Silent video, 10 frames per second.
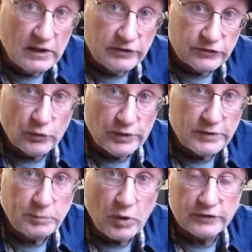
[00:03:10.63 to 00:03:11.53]
So
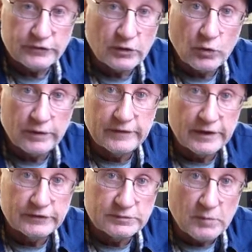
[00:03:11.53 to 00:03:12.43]
his pot's 1/4
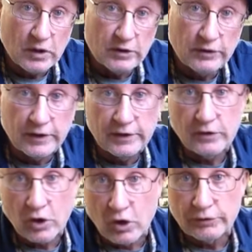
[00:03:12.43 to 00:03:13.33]
inch smaller
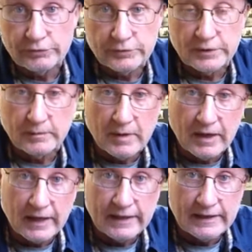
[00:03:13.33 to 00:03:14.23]
than all 3 of
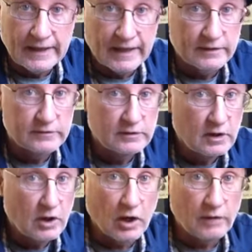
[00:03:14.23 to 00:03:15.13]
mine, and
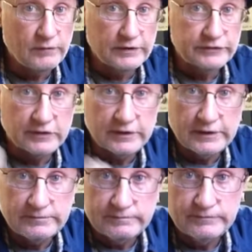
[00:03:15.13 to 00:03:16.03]

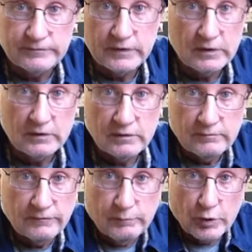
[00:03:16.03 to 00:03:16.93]
obviously
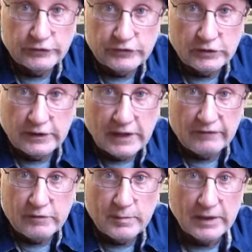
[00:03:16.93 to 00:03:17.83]
virtually
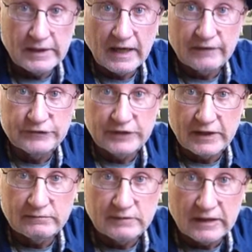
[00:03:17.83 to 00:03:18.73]
everybody I've
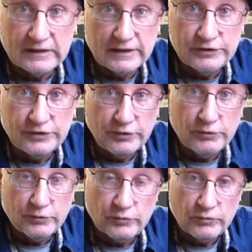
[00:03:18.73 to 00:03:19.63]
sent a lid to.